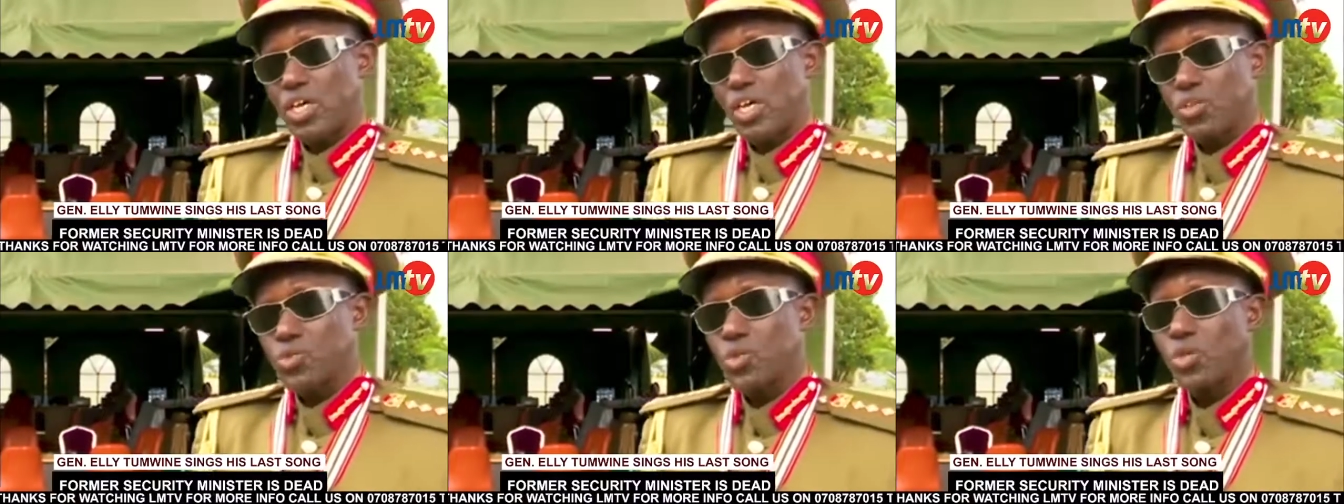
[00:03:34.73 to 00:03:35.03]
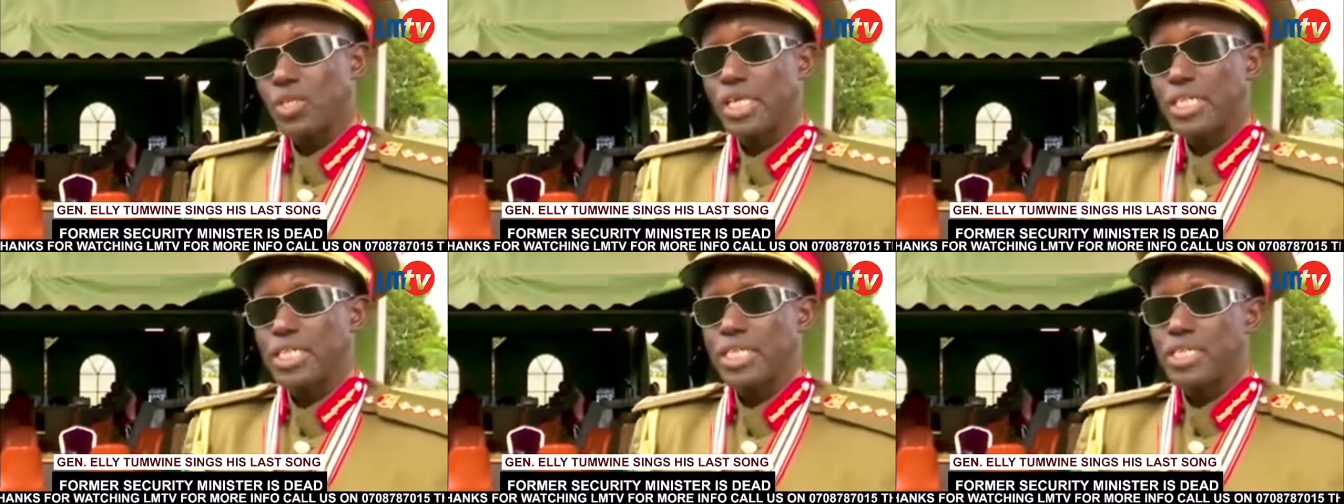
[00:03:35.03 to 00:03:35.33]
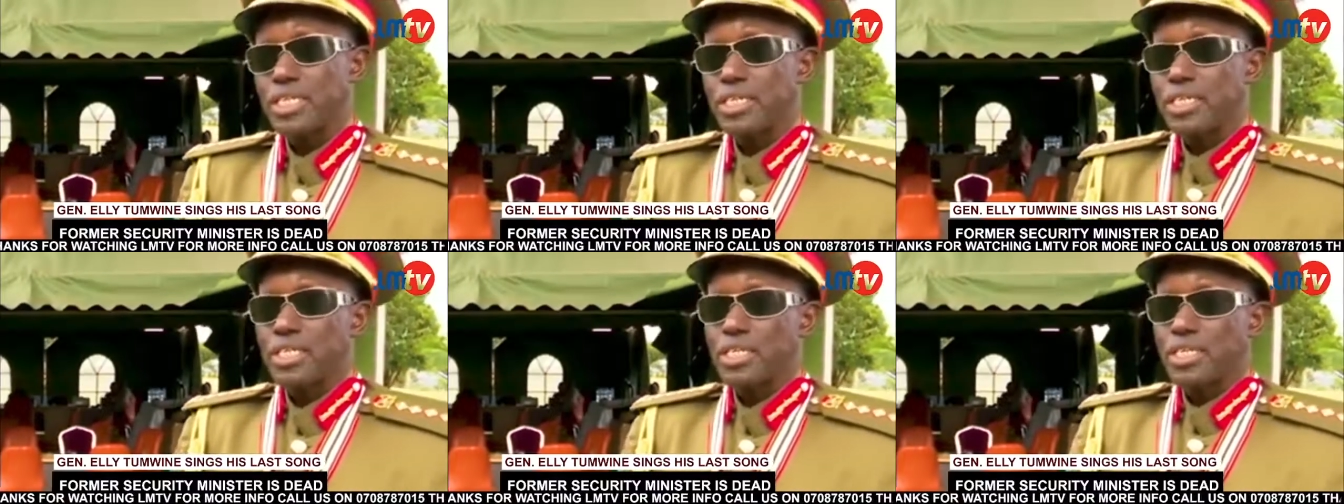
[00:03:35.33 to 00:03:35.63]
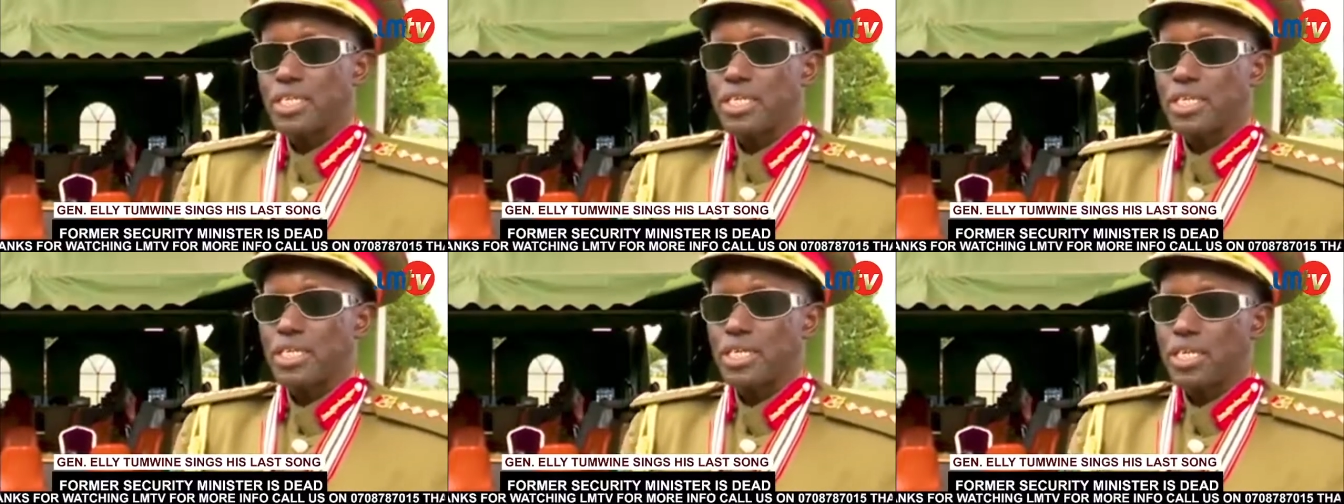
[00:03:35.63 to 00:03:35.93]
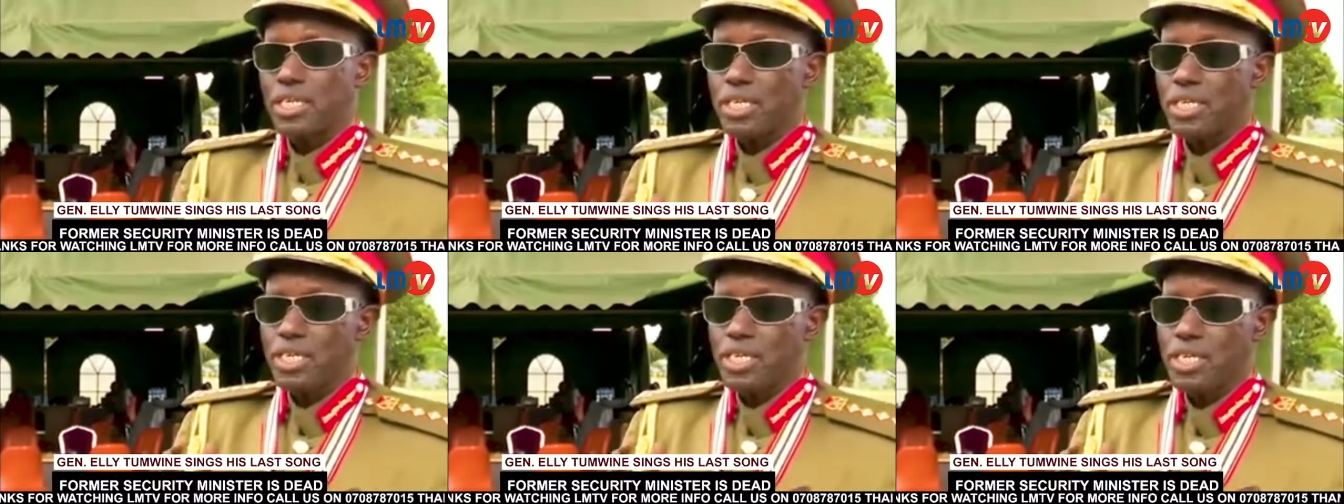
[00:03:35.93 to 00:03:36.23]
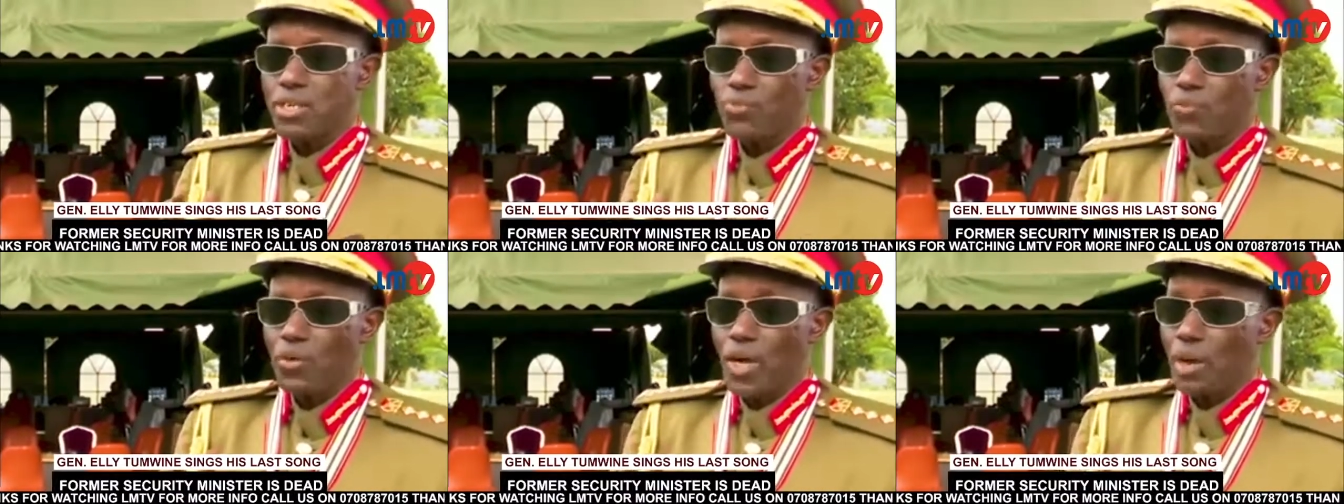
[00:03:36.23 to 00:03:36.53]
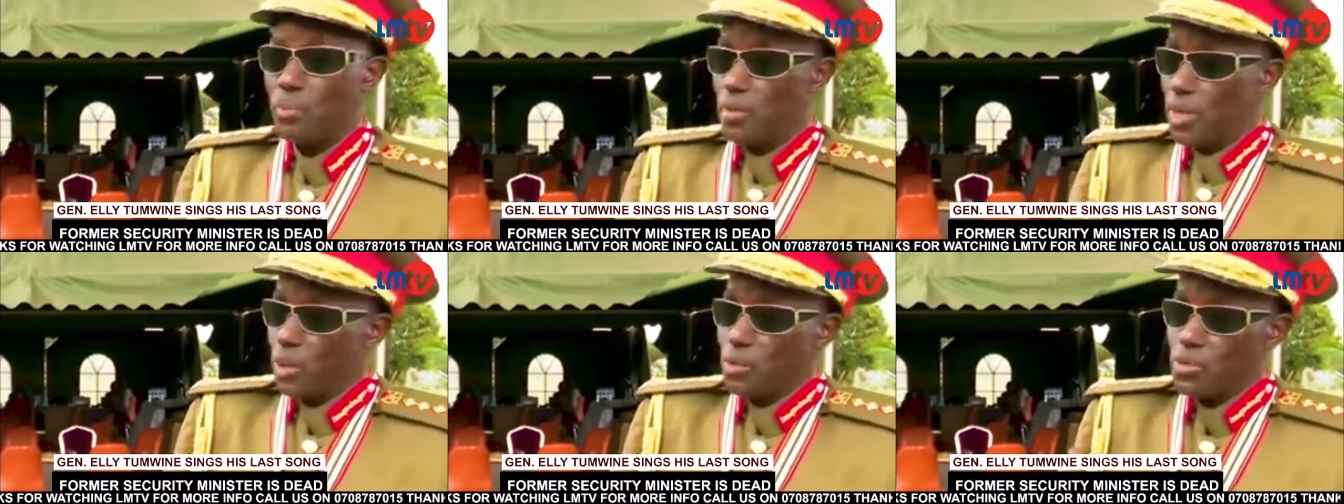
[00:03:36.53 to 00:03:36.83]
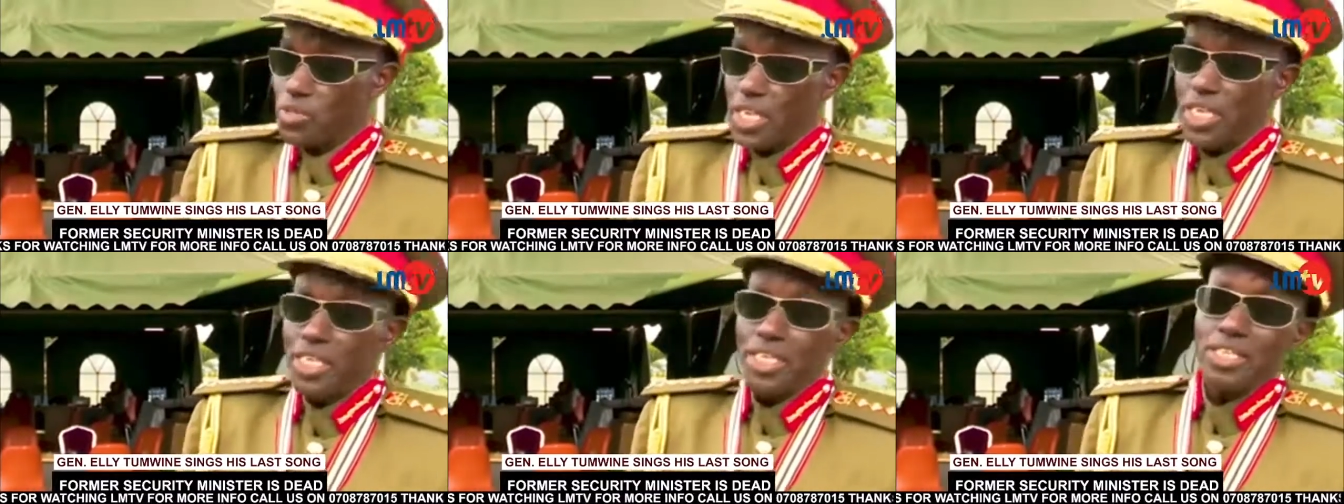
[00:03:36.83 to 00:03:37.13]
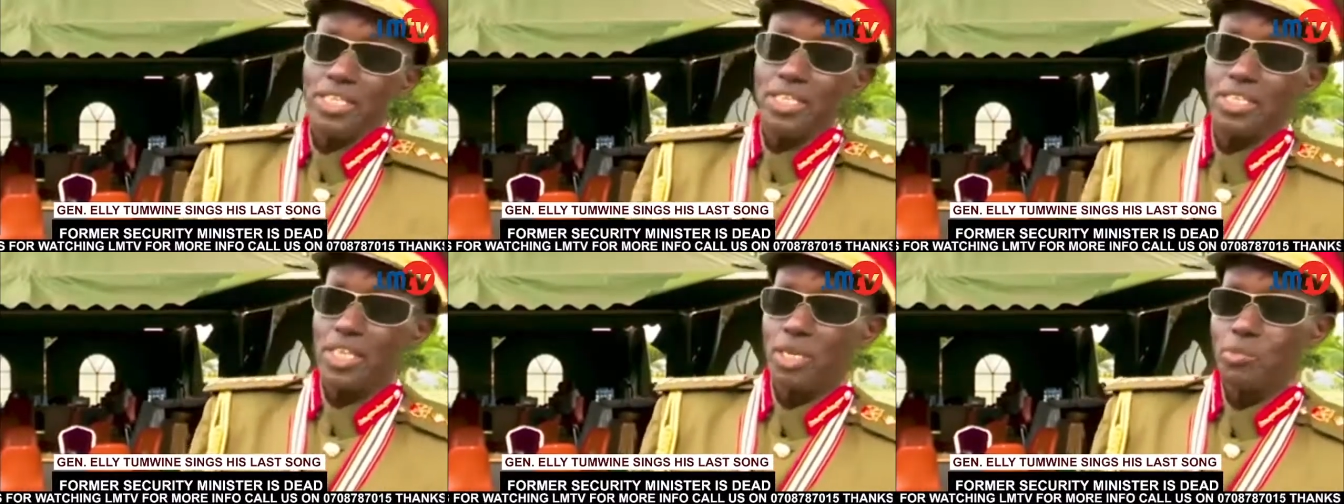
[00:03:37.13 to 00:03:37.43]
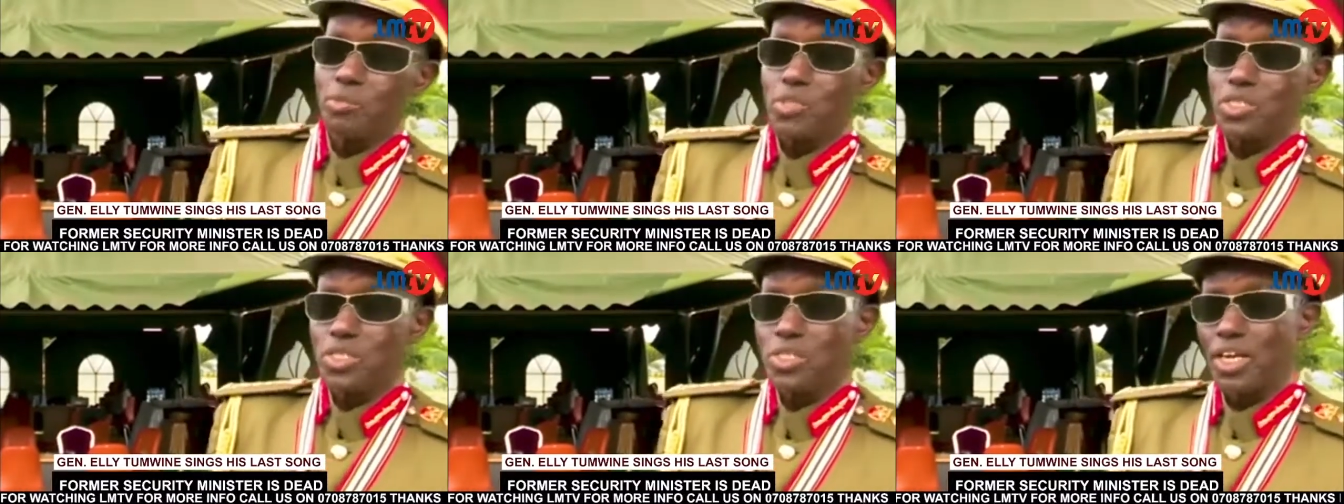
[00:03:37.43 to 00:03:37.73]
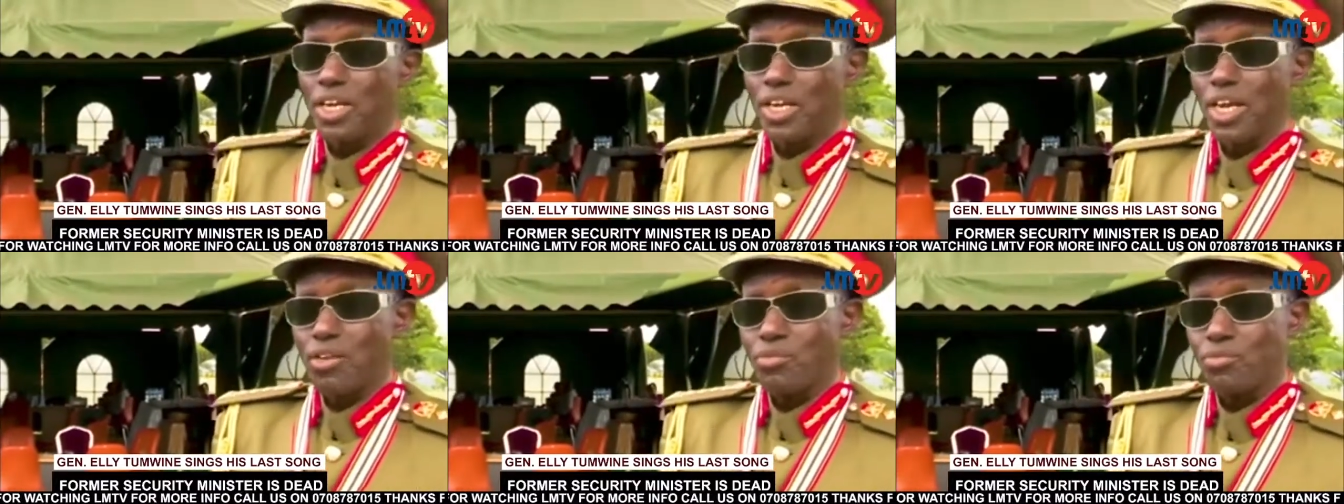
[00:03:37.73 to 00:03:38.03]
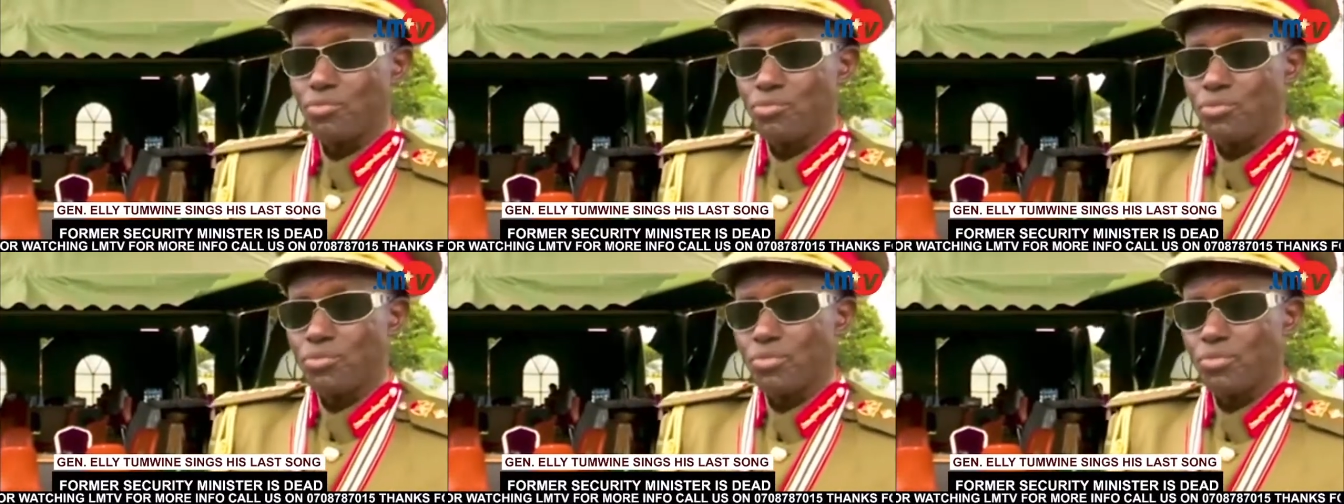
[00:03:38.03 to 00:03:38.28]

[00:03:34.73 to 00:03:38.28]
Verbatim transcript: So that if I'm now saying it, I'm still alive.